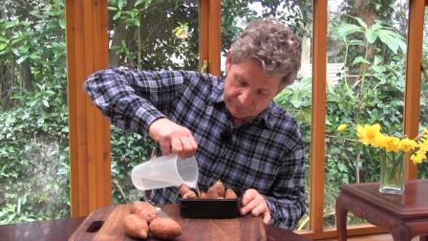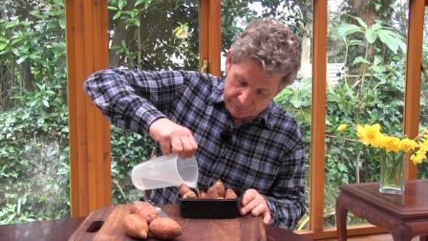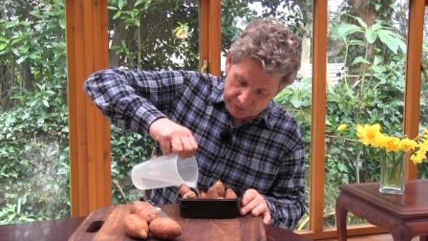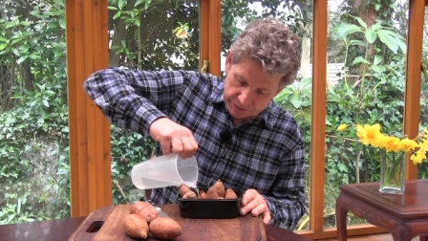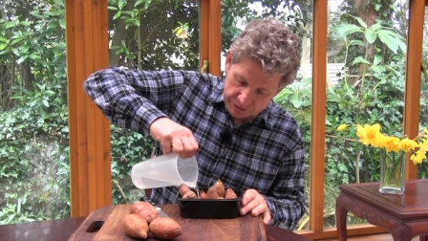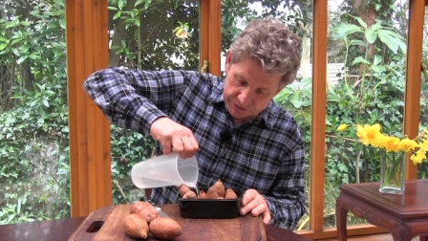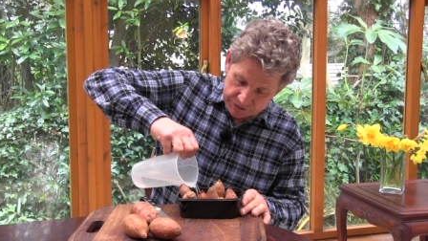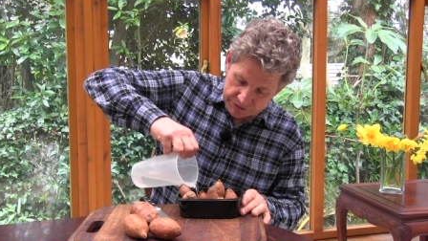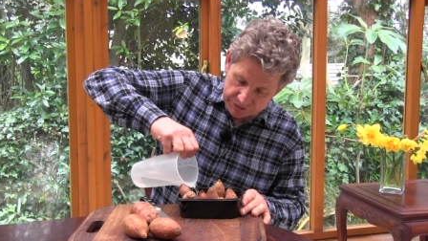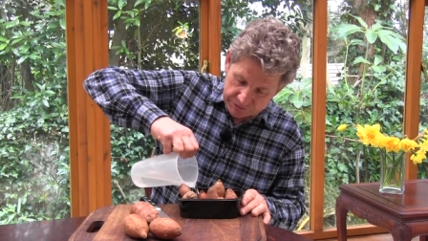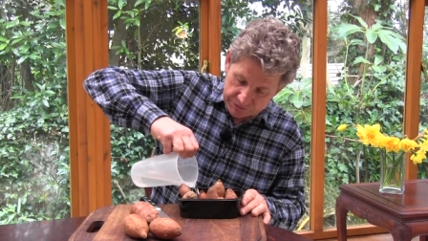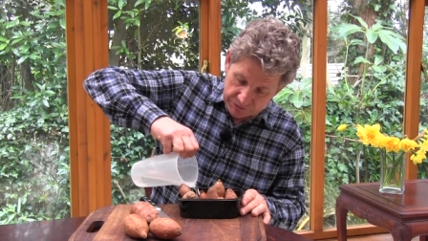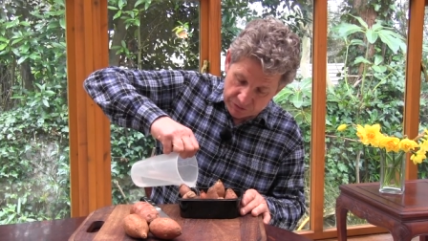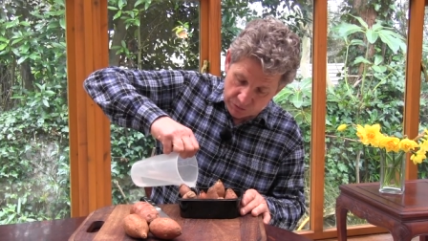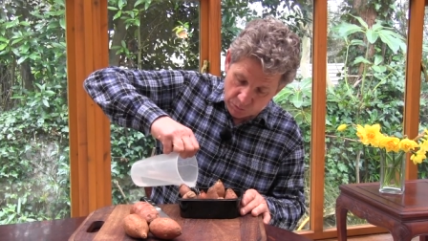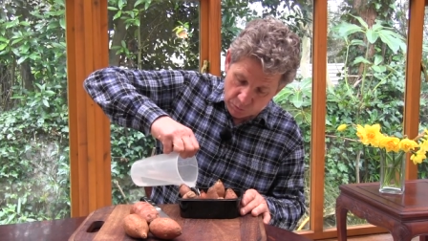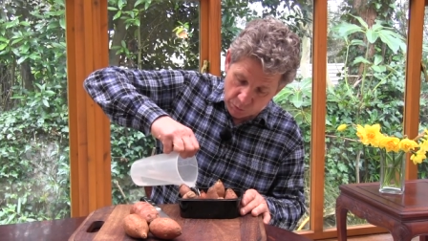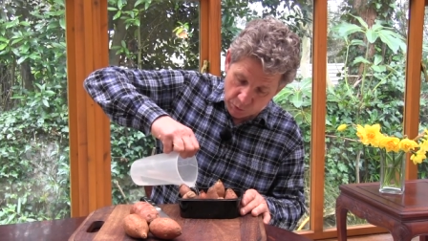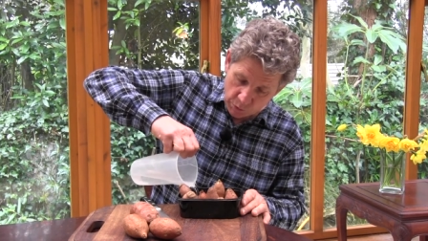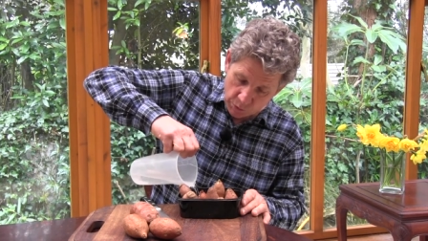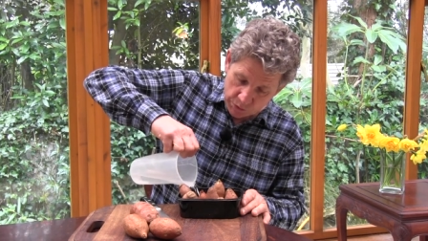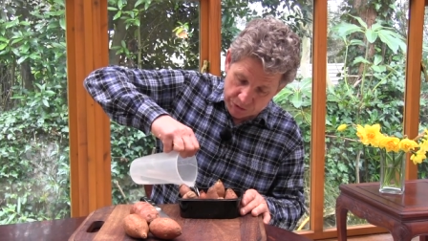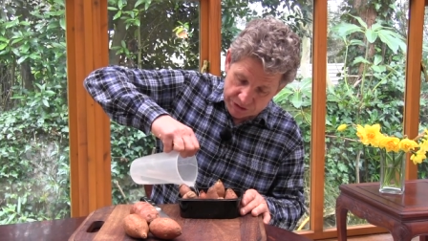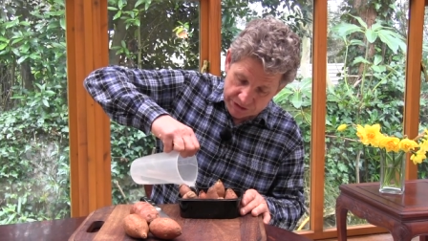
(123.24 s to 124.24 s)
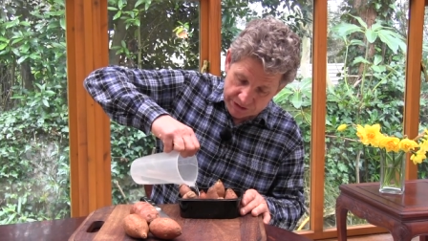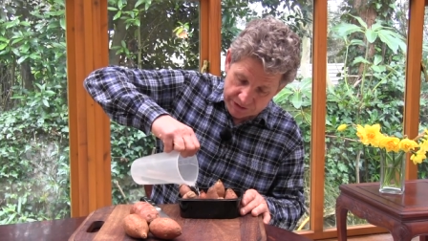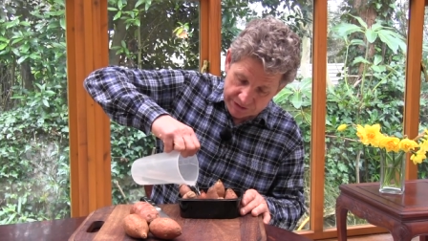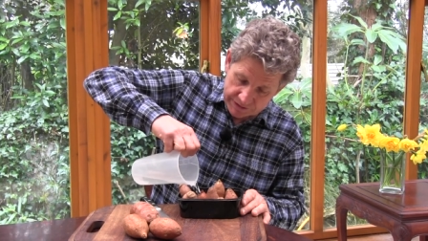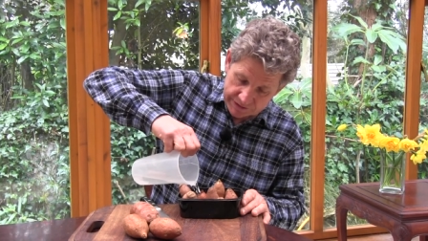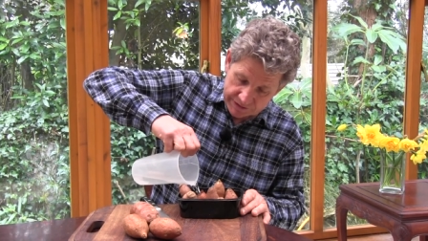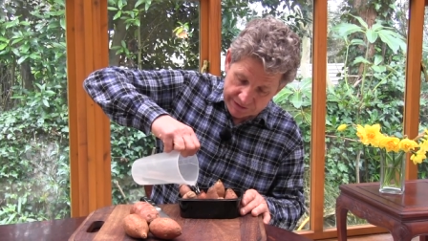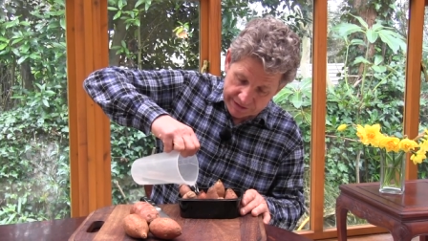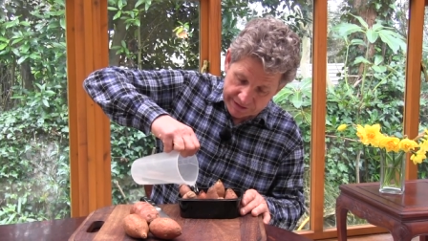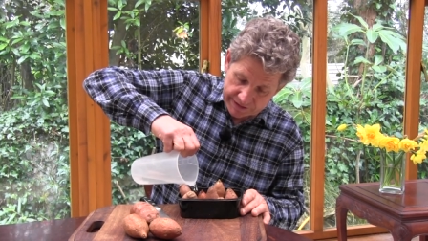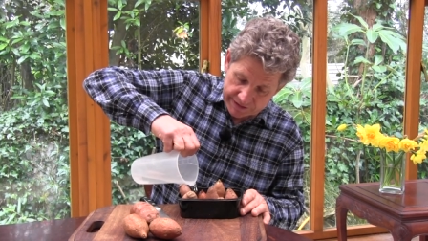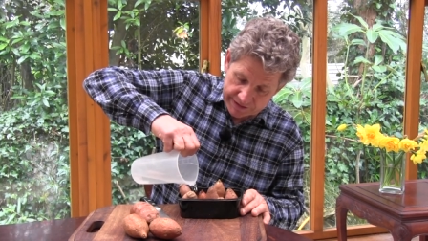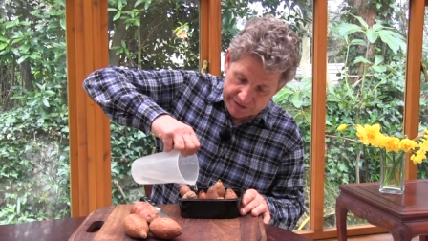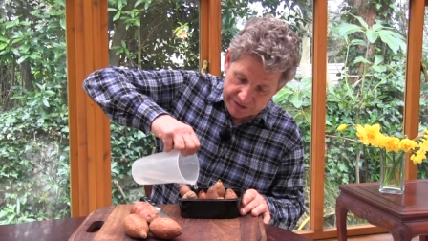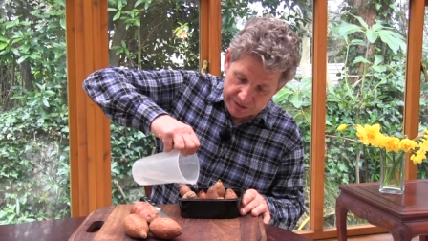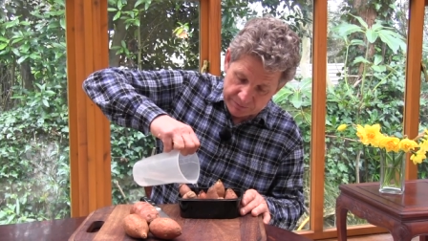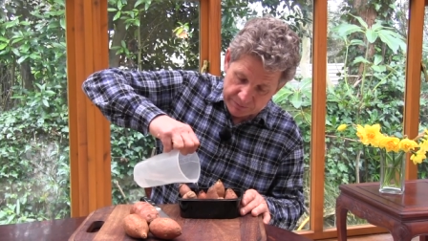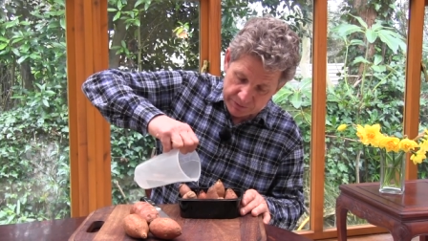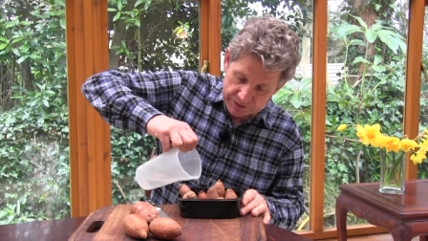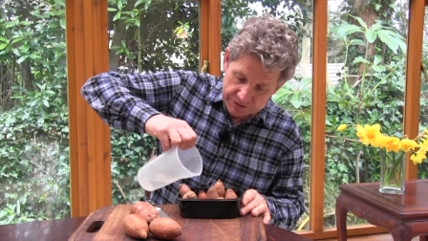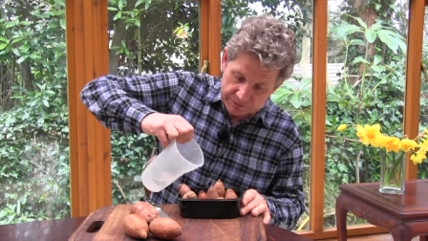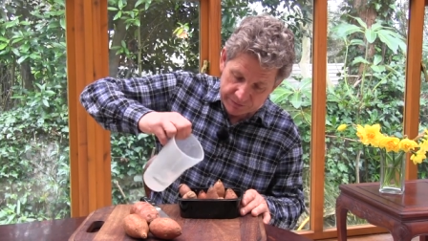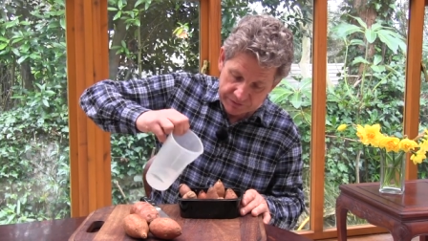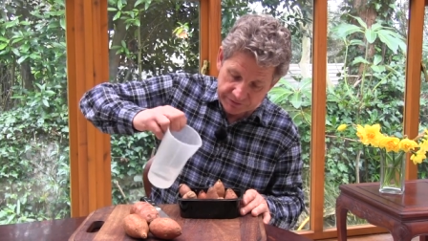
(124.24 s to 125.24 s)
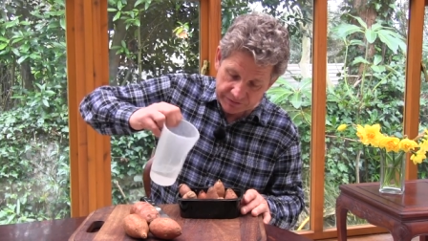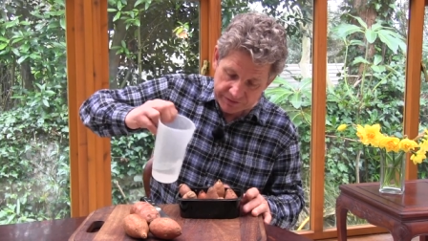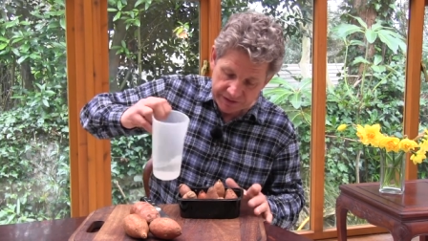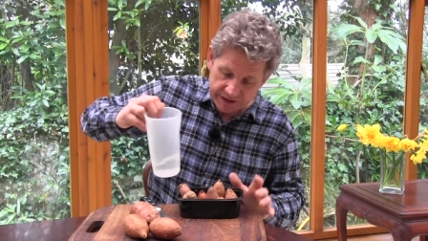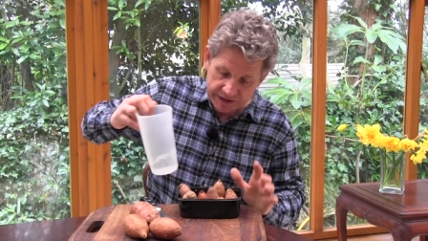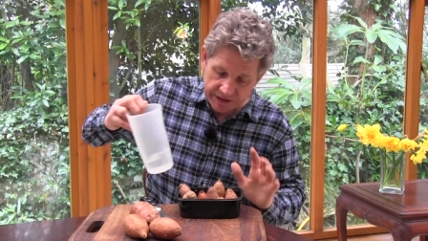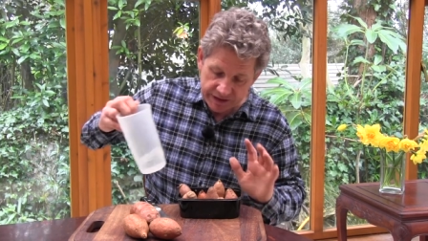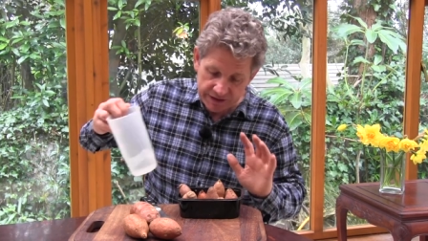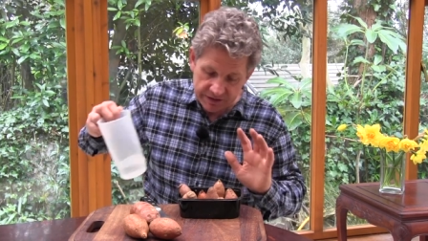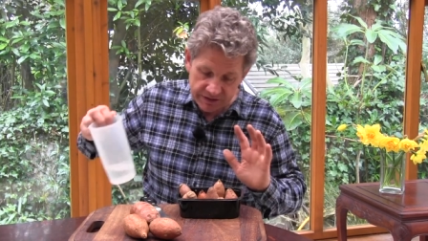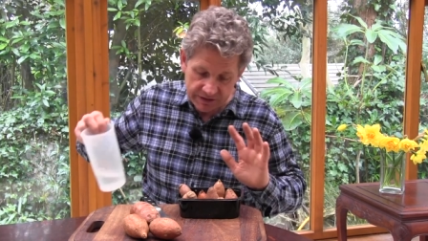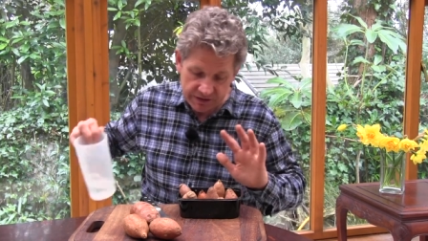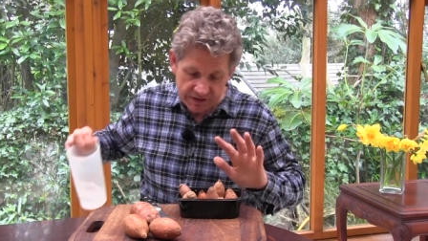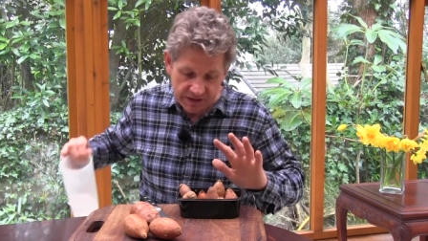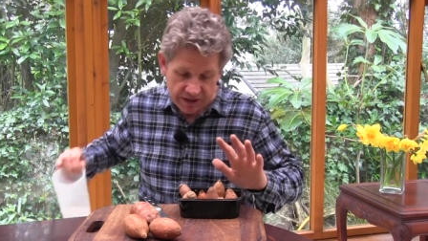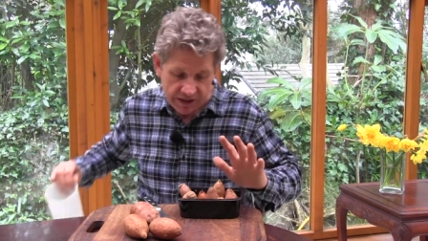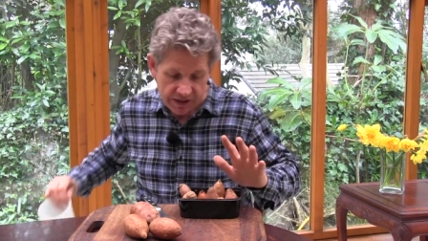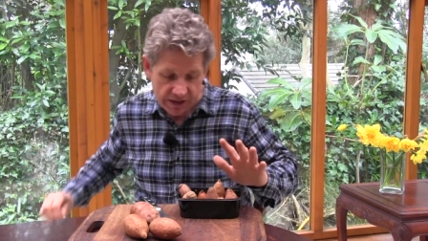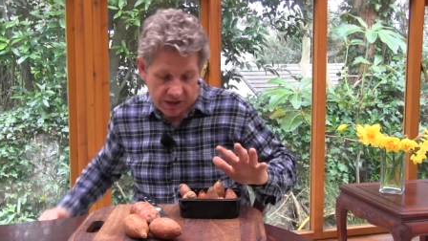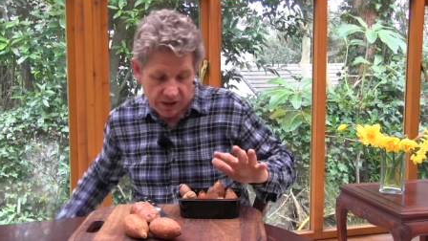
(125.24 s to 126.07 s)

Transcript: put the water in the bottom of here